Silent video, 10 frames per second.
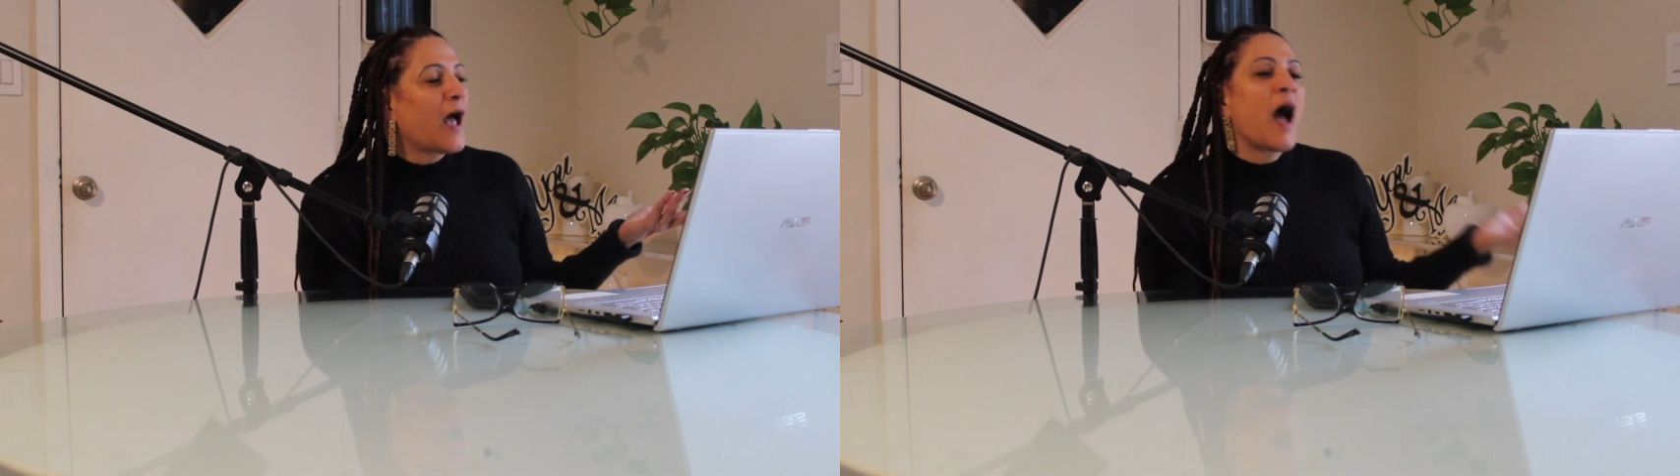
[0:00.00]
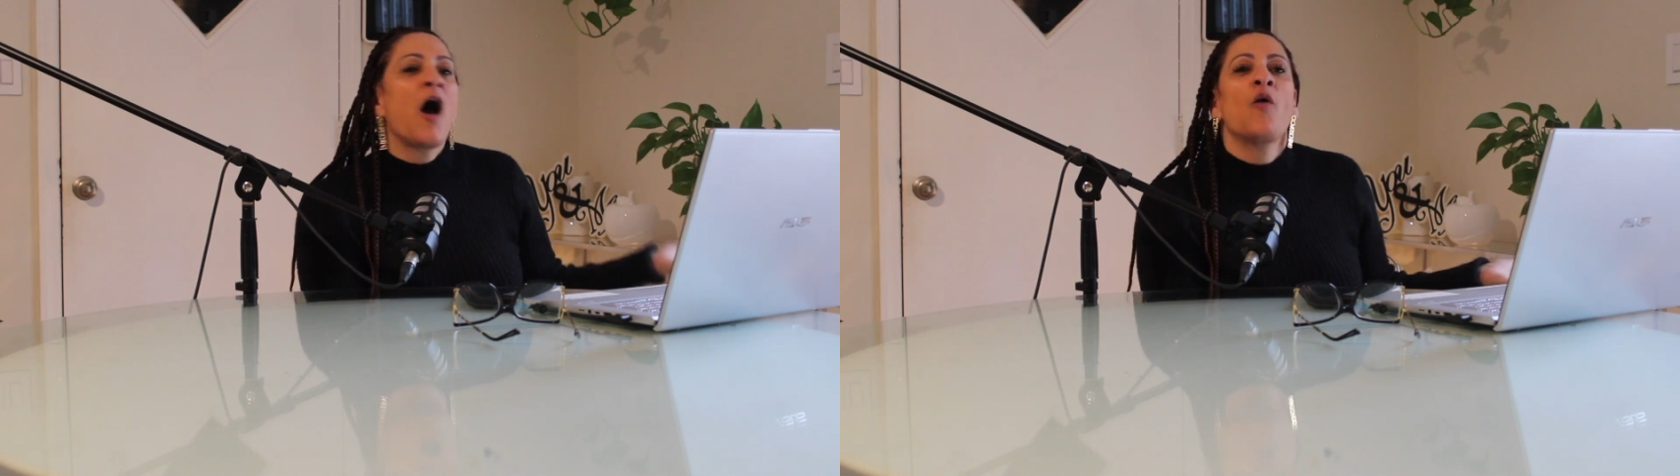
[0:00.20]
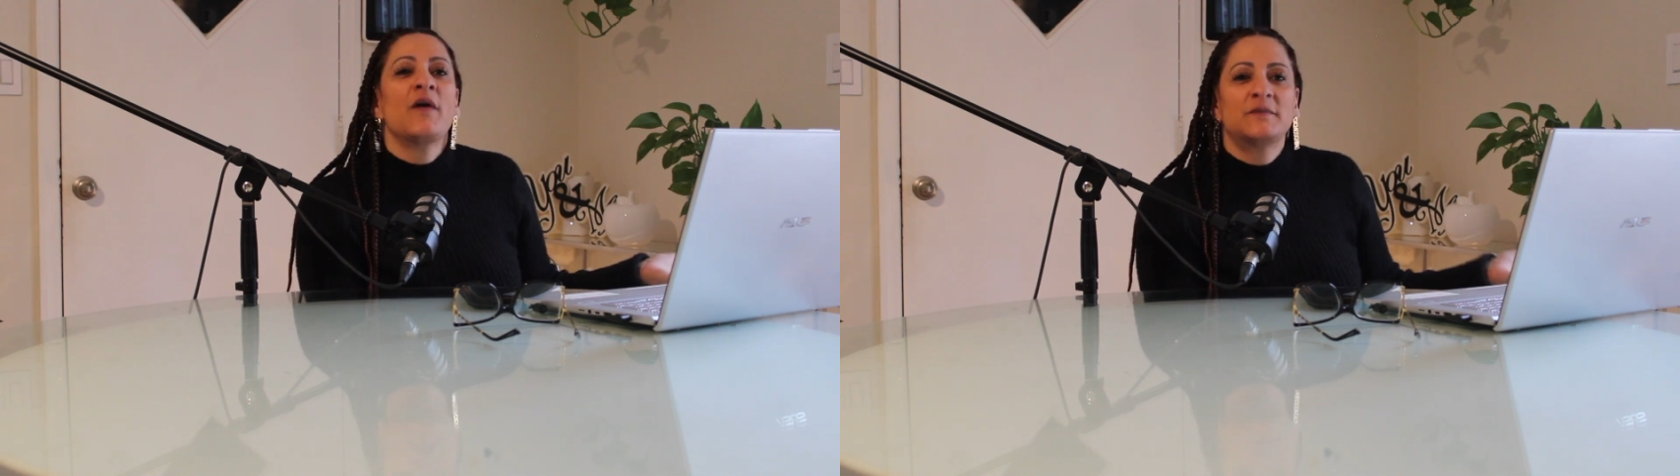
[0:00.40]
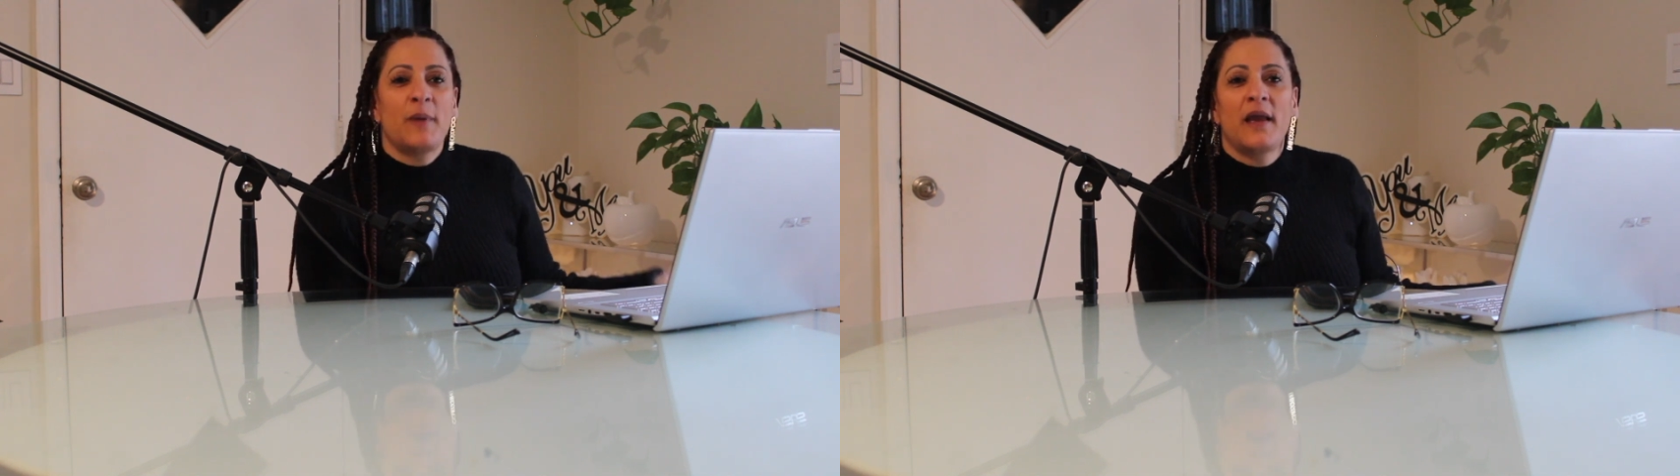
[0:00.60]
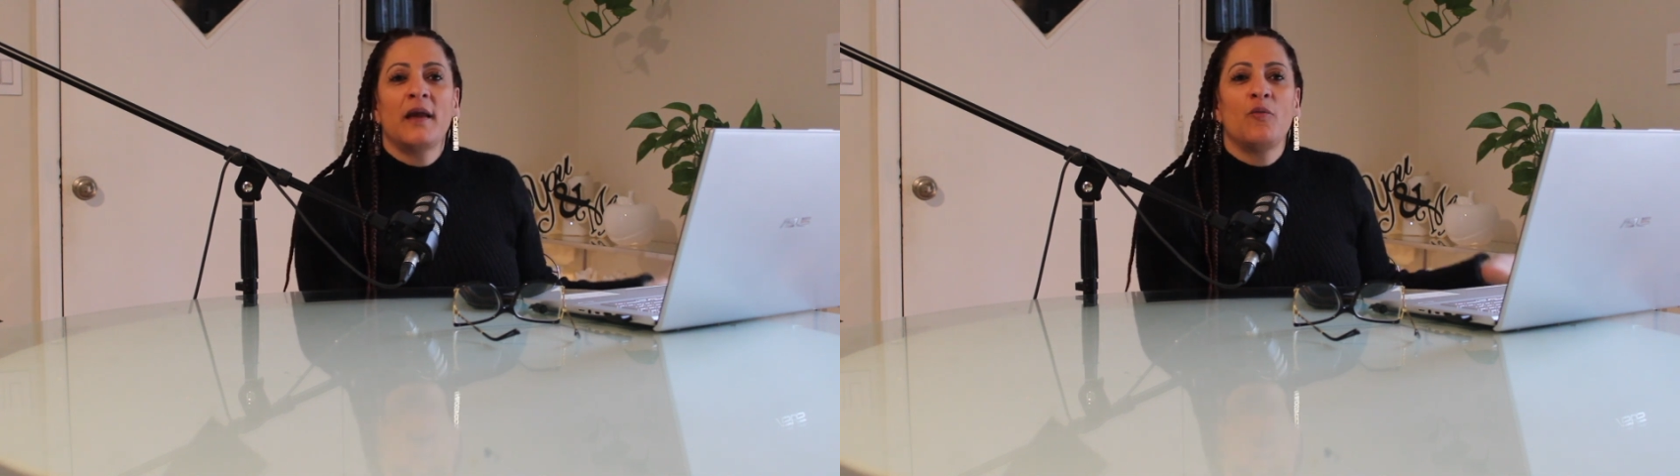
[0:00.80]
I always
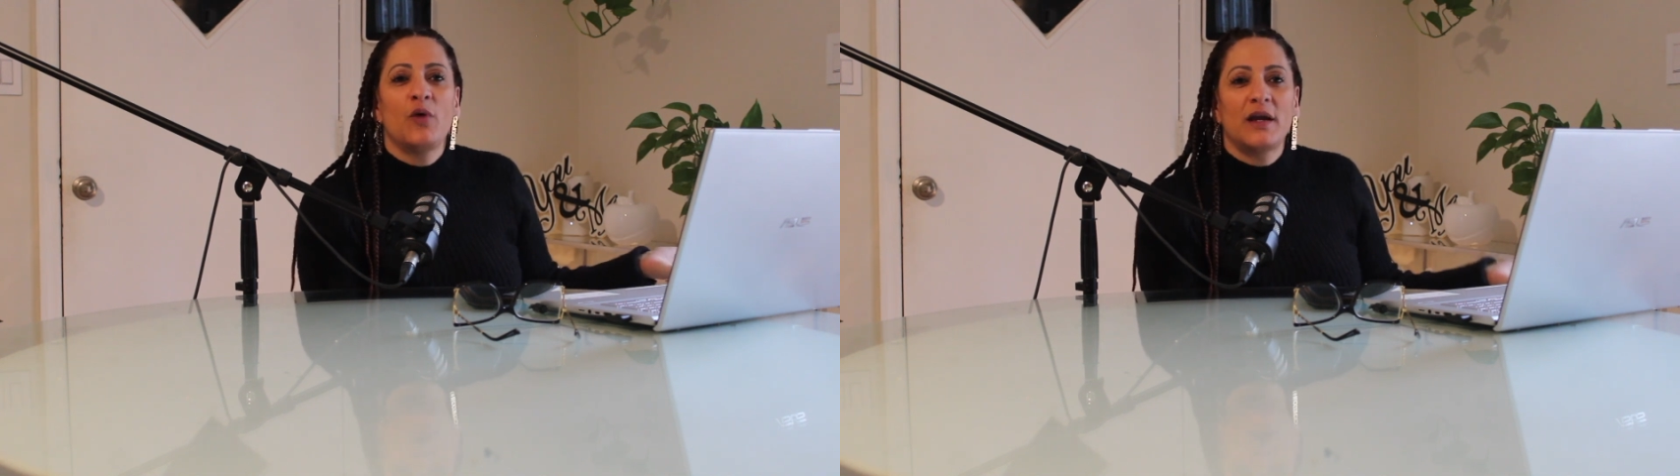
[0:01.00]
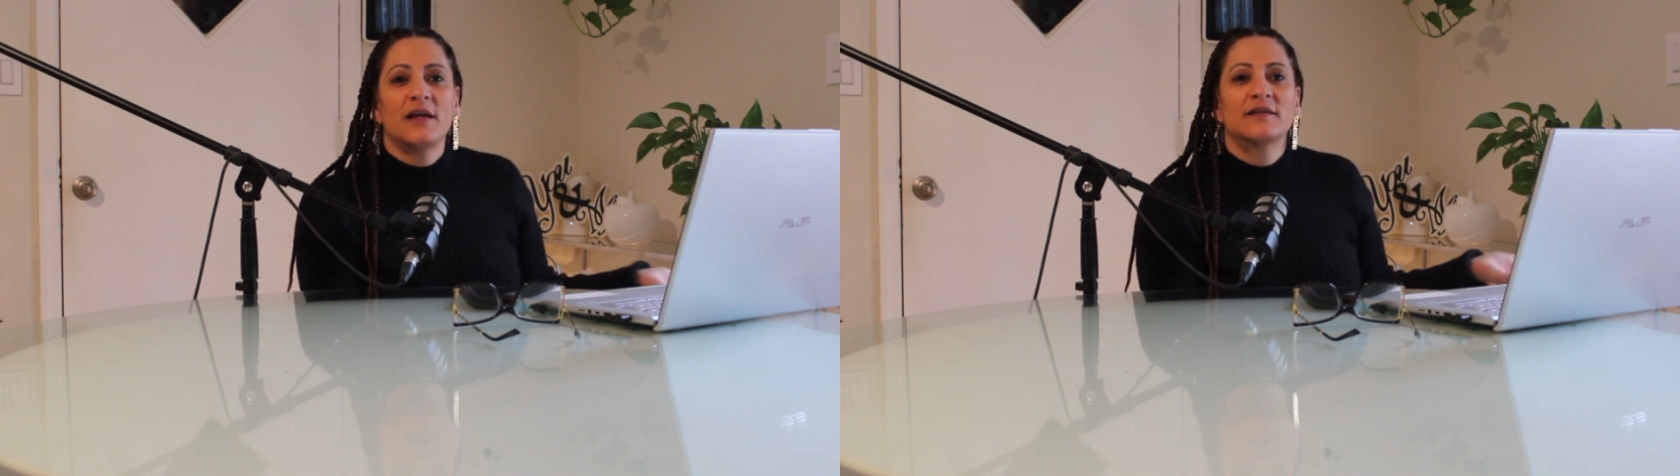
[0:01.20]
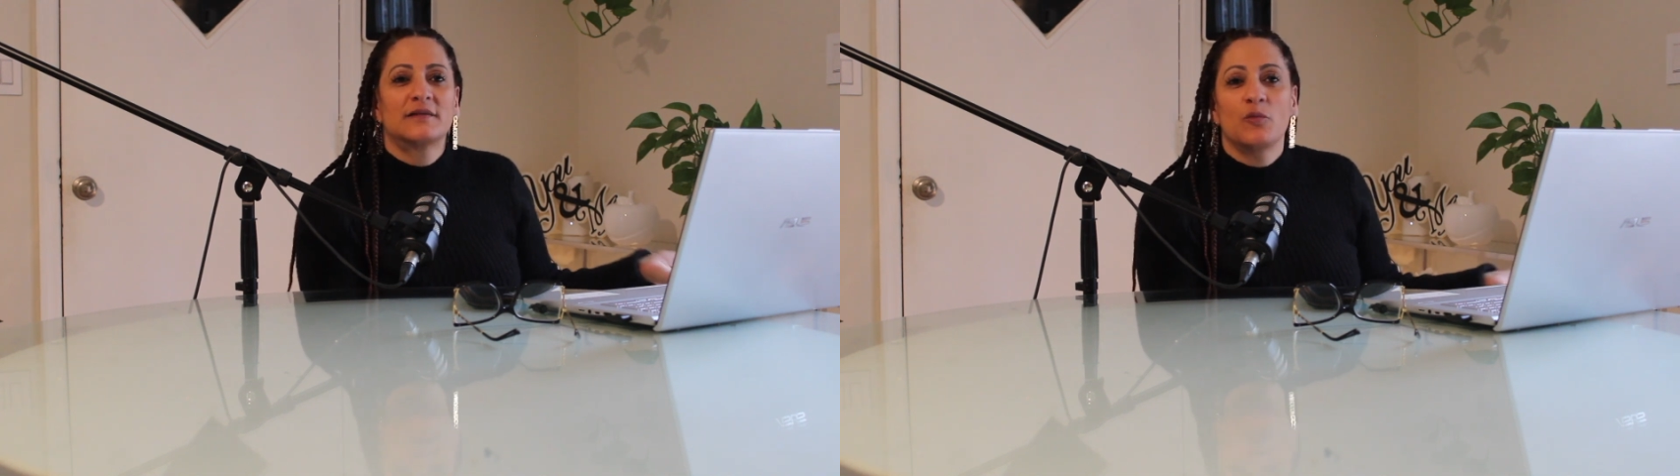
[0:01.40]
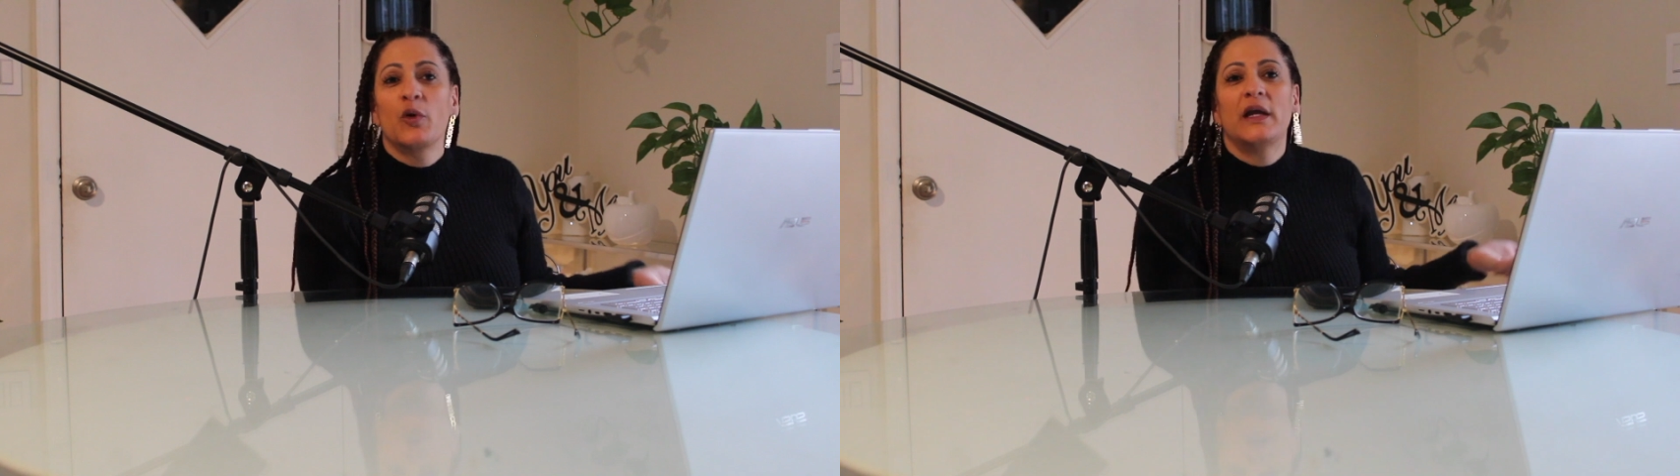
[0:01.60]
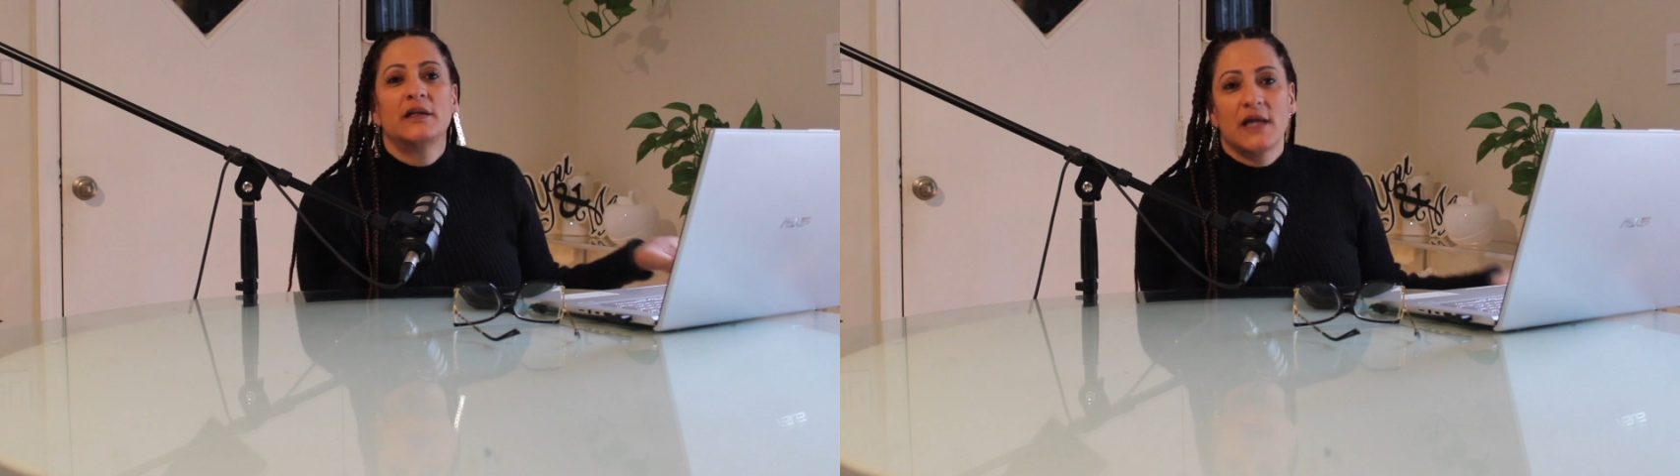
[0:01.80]
pay him what he's
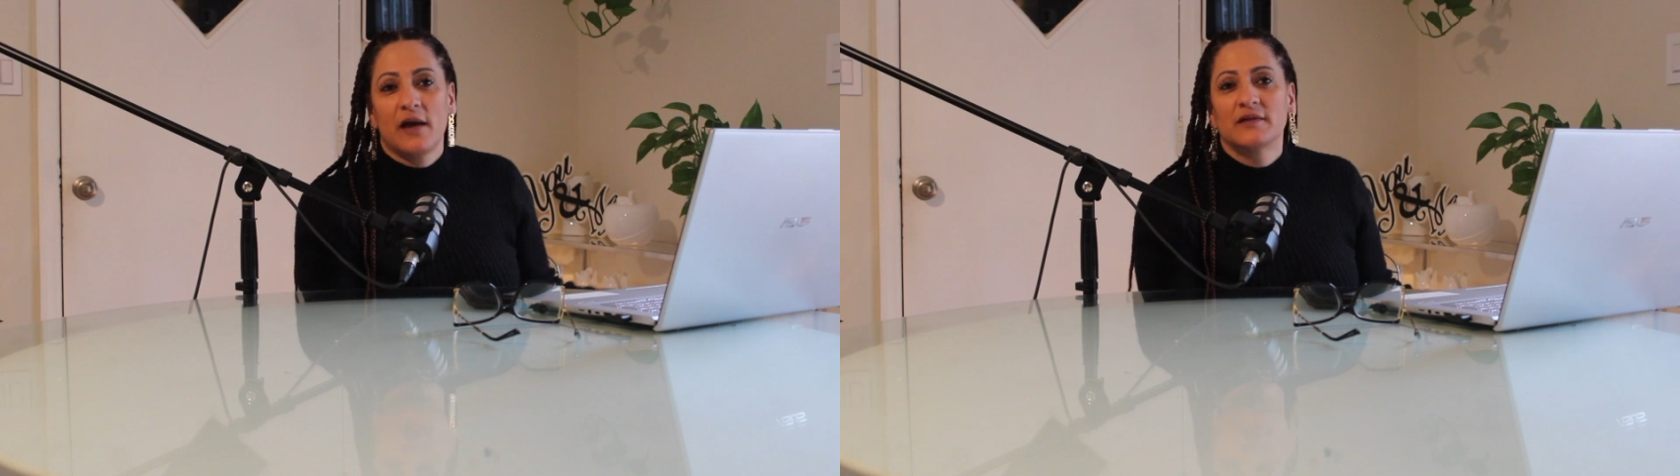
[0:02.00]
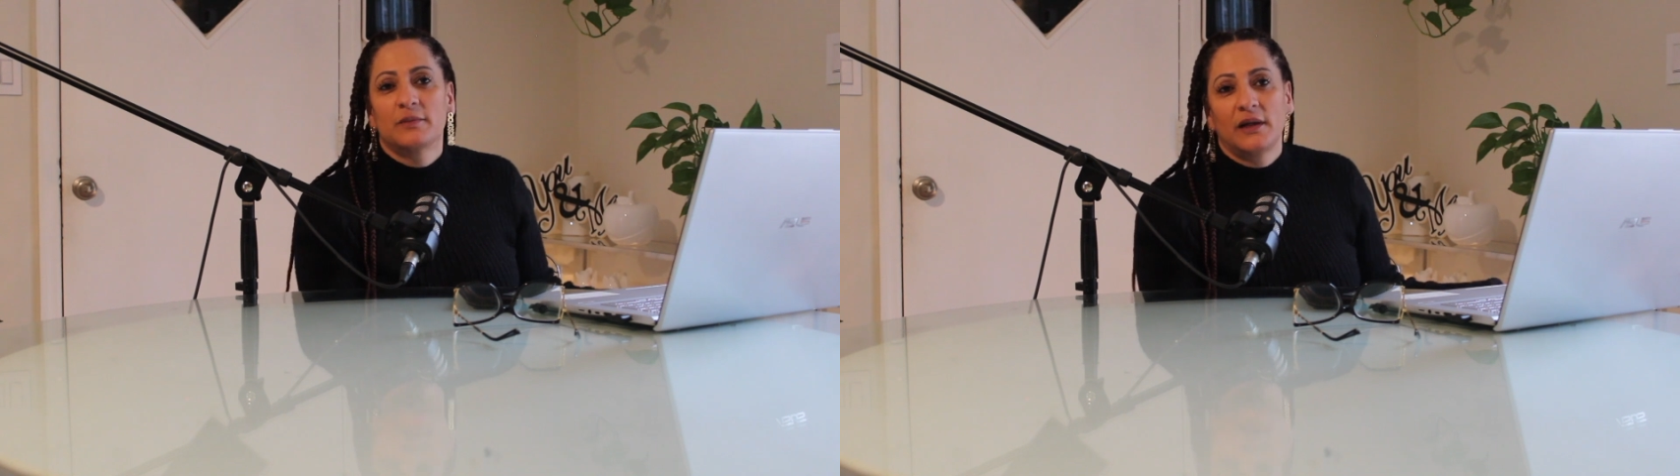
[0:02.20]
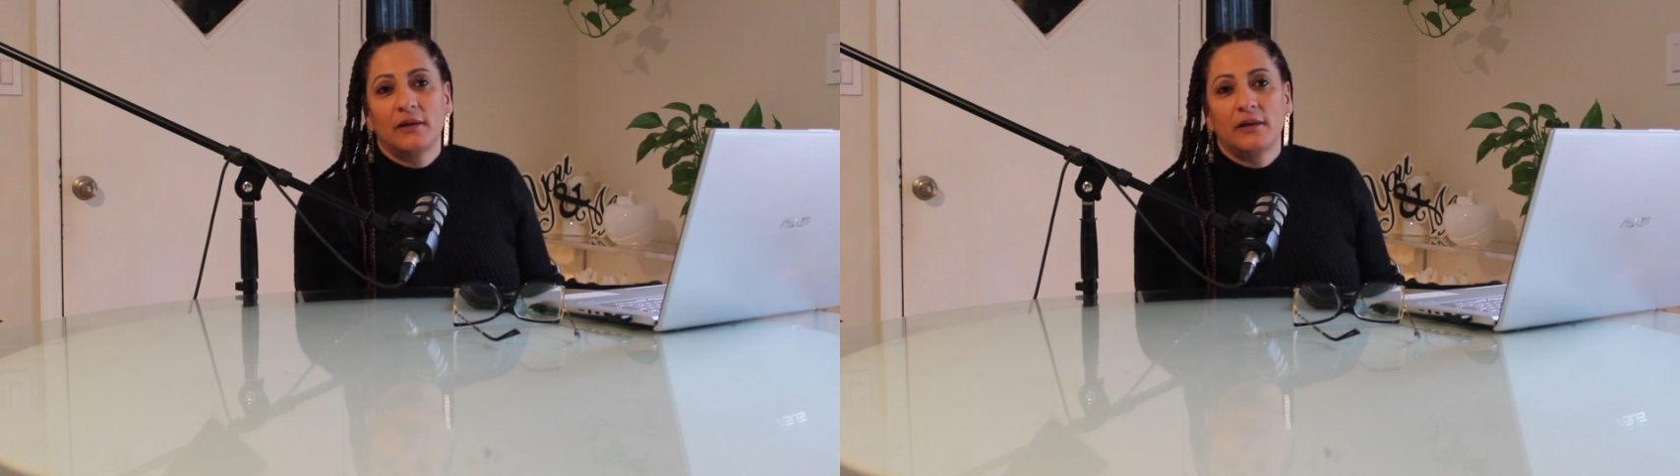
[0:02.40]
what he tells me.